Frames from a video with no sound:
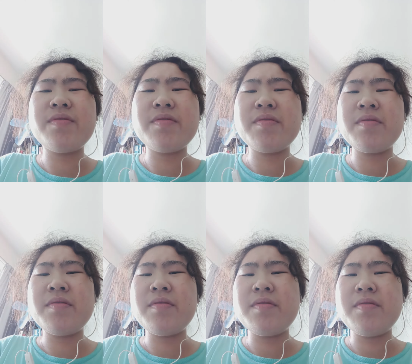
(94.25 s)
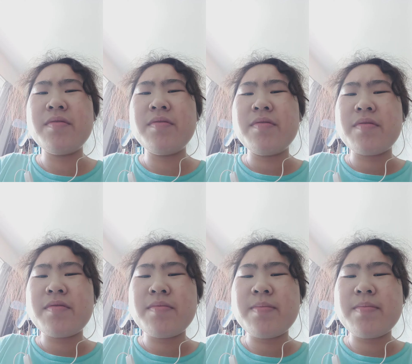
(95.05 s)

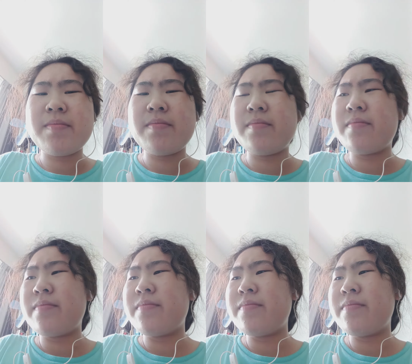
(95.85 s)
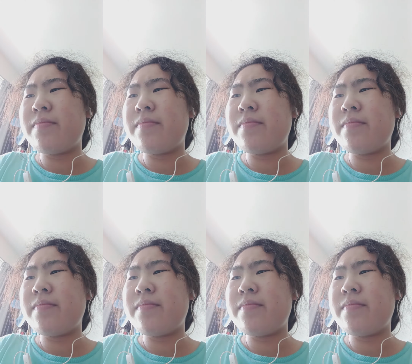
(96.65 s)
No one is speaking in this clip.